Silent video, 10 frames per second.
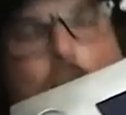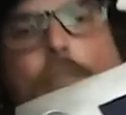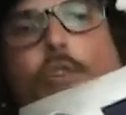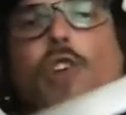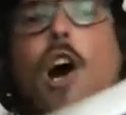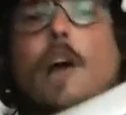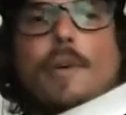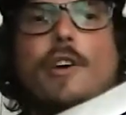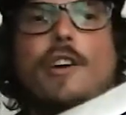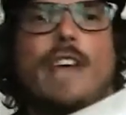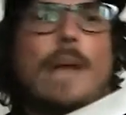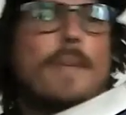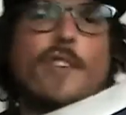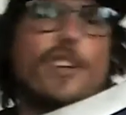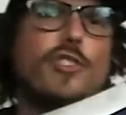for a long period of time.
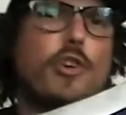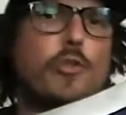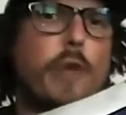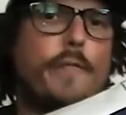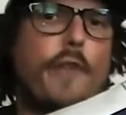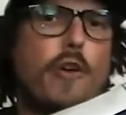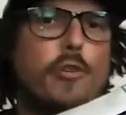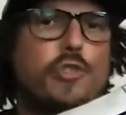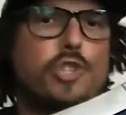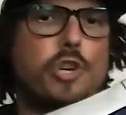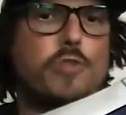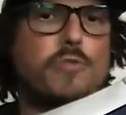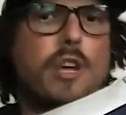Like if you're going to do a quick photo shoot